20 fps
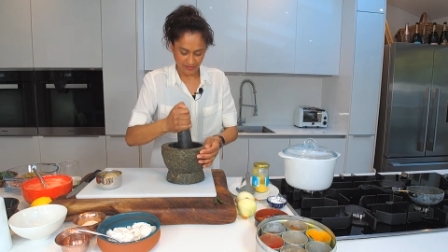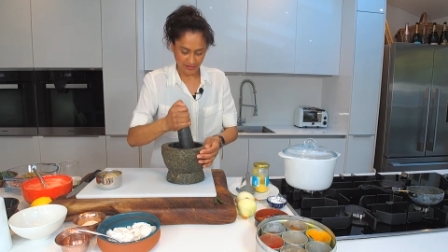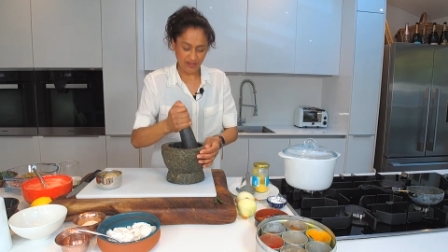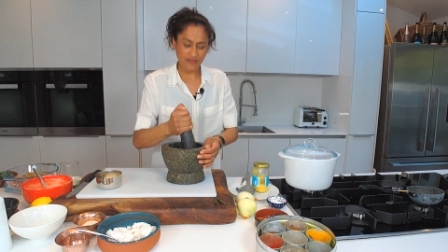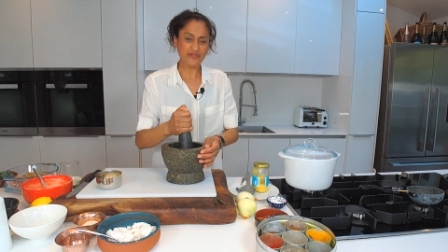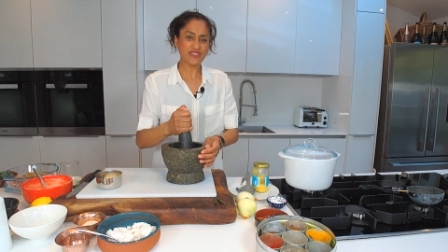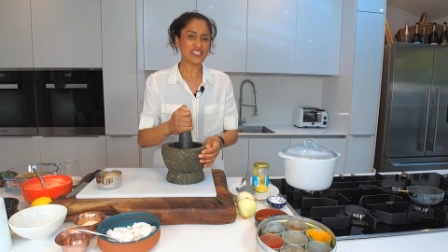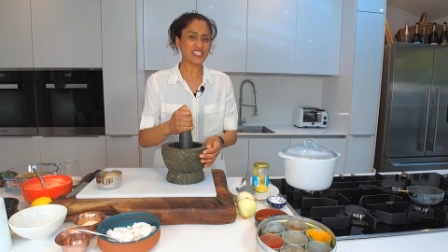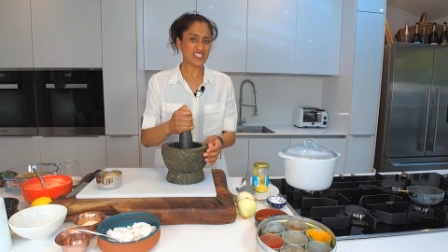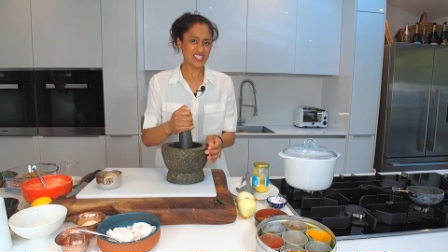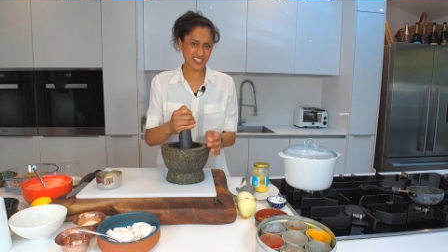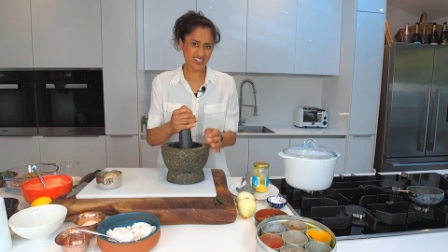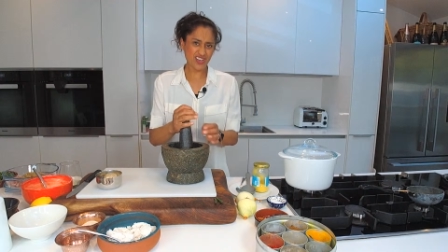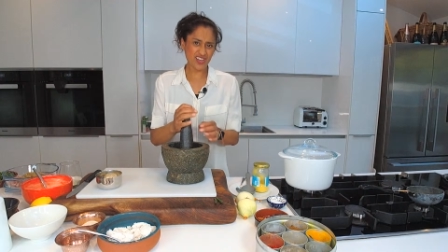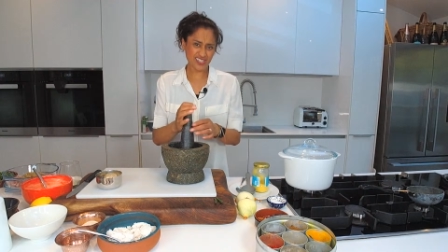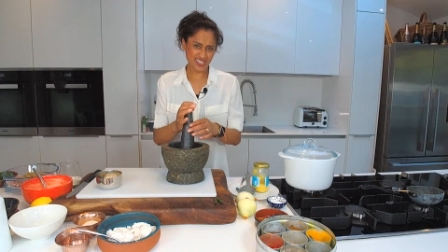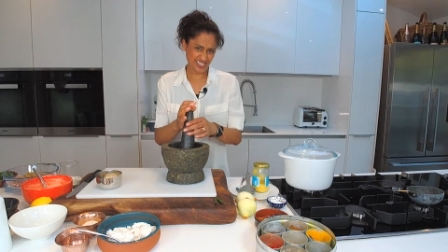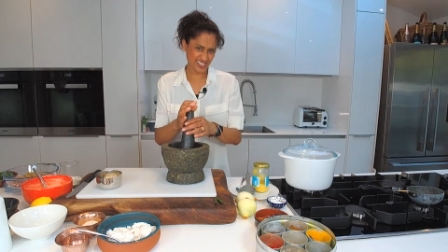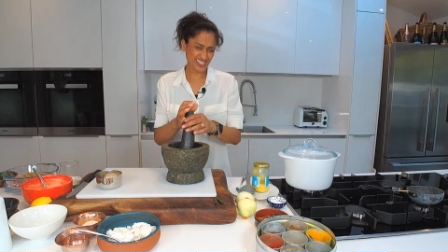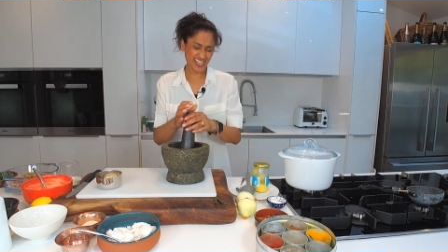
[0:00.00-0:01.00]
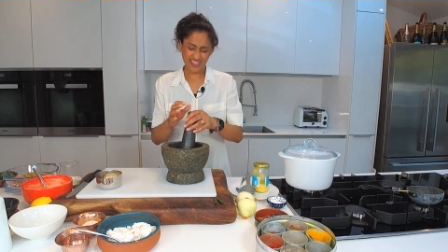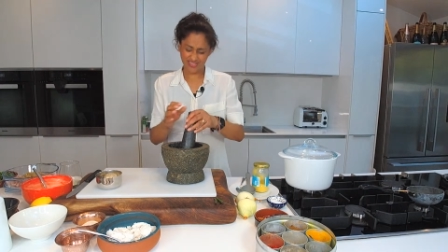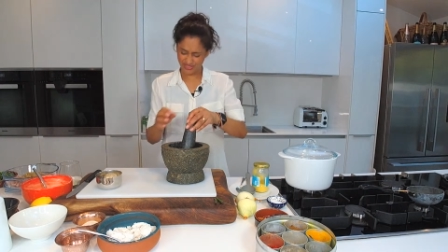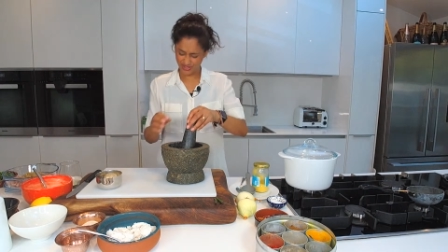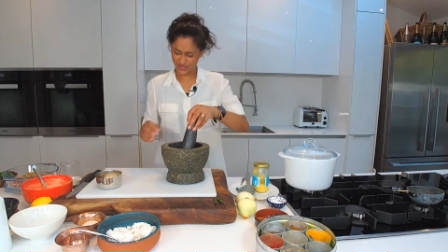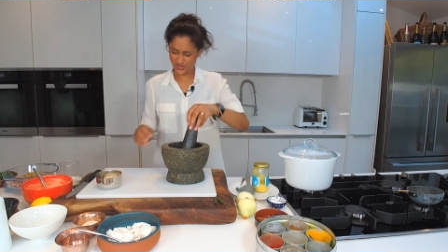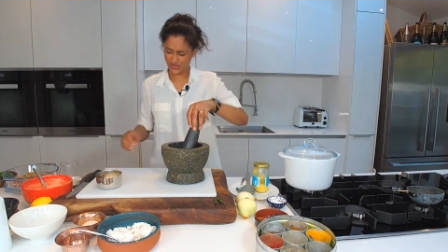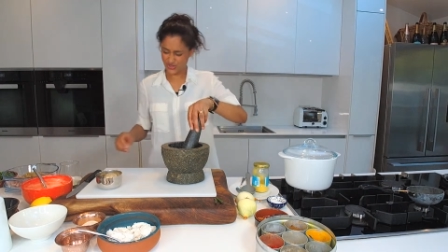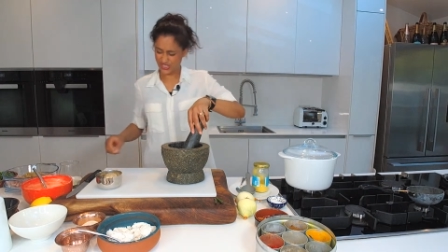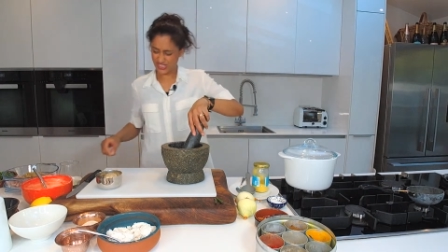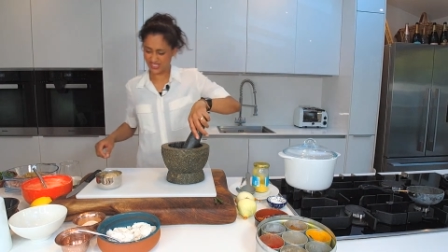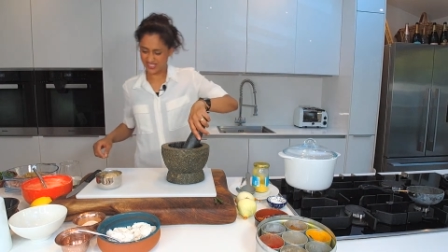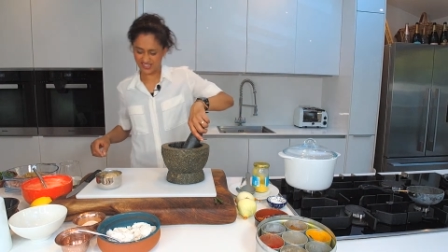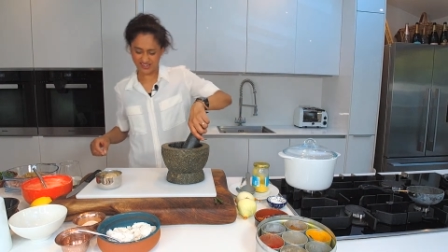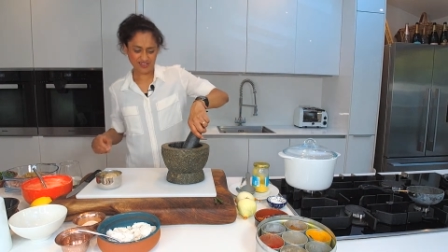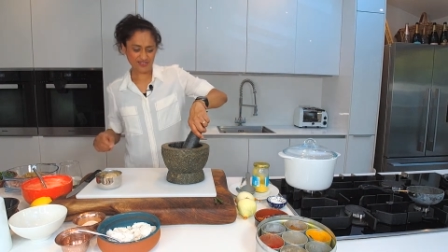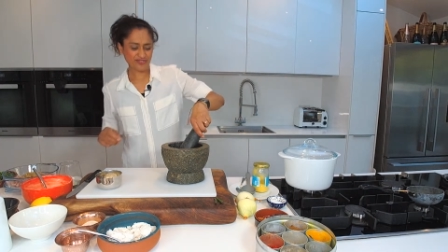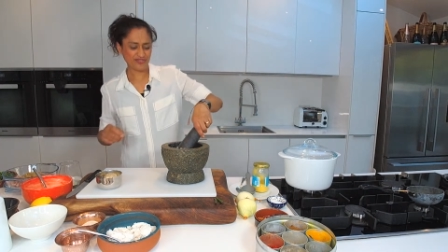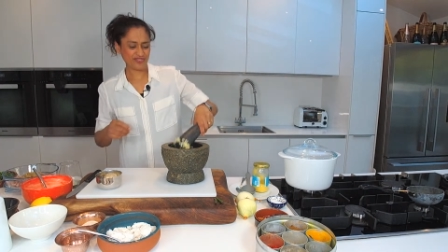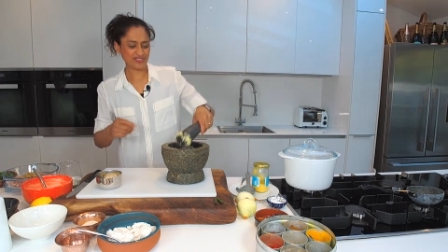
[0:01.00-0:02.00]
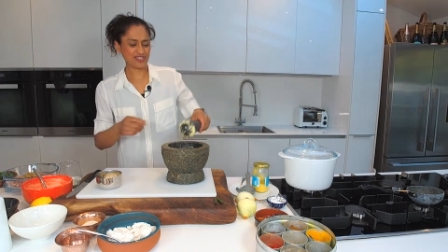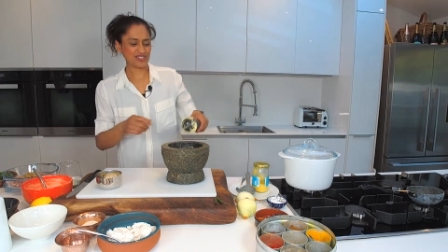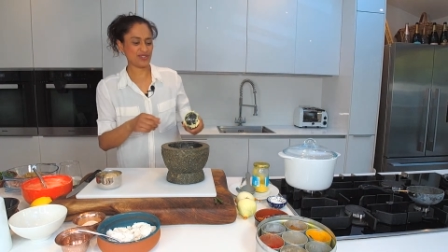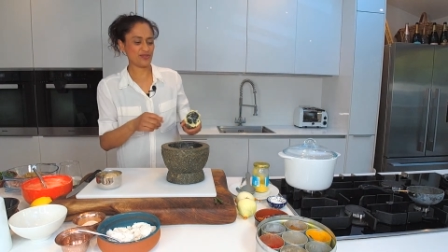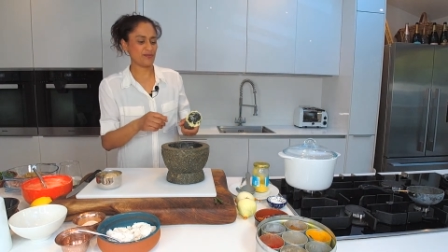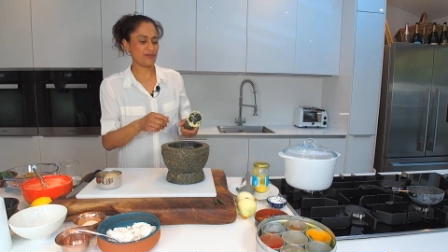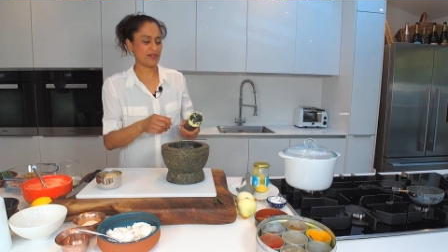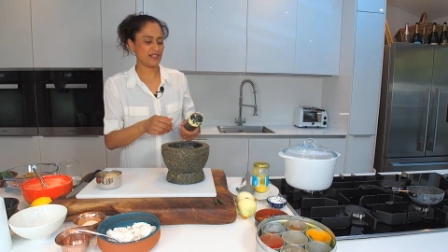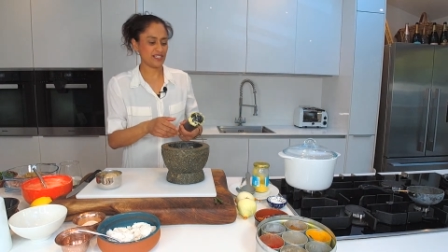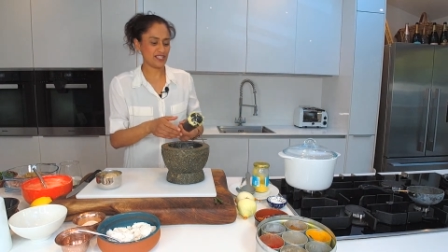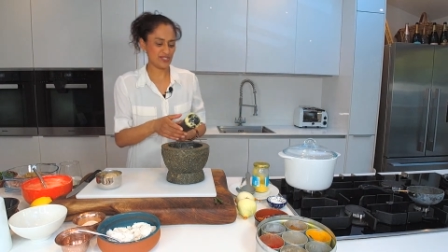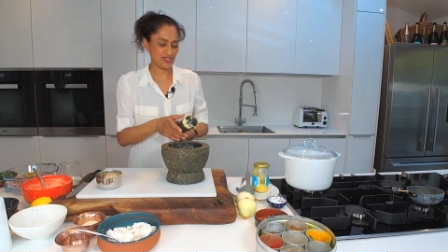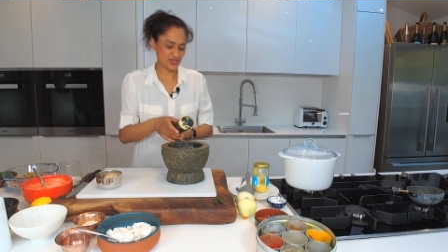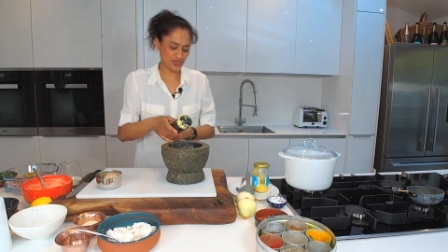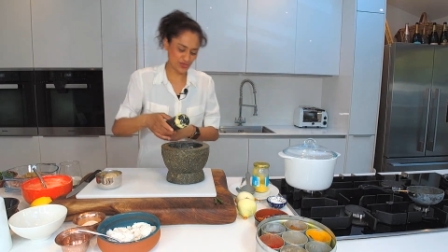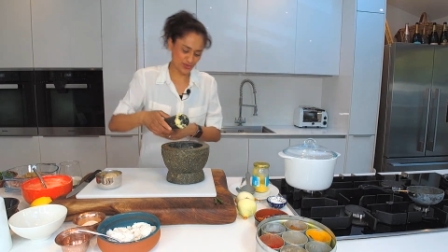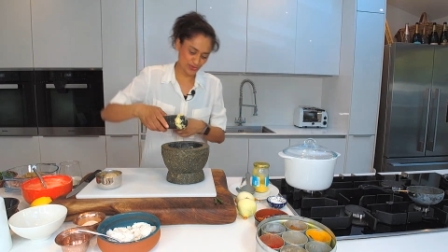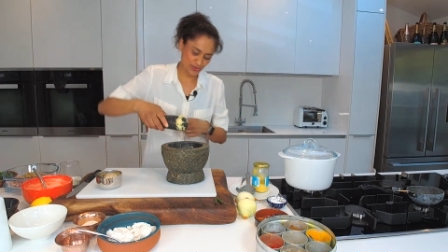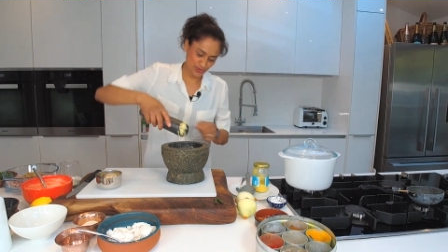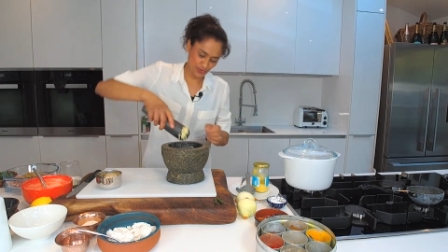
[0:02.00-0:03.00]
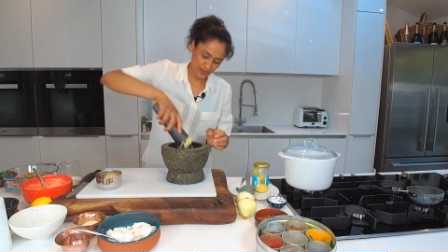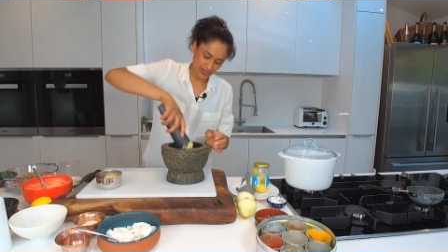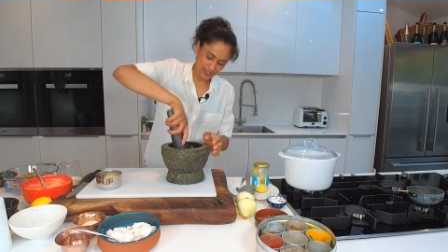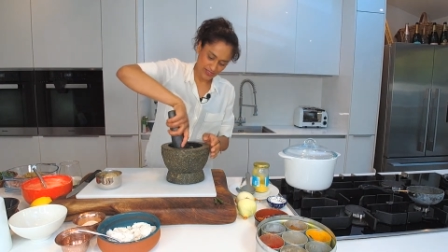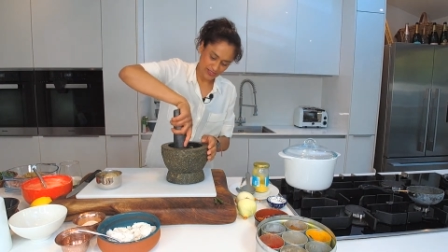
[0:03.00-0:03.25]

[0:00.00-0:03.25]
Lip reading: of the disasters and the good stuff, so please do.